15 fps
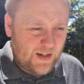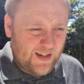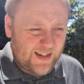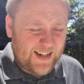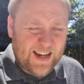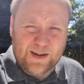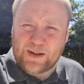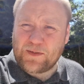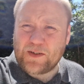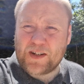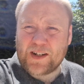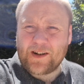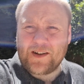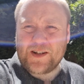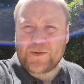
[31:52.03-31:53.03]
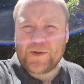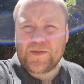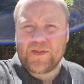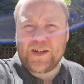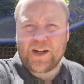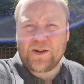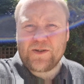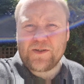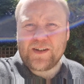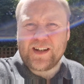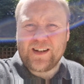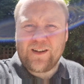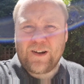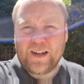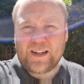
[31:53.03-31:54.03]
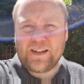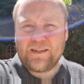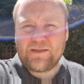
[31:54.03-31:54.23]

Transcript: Yeah, if you did like this week's video, do hit like,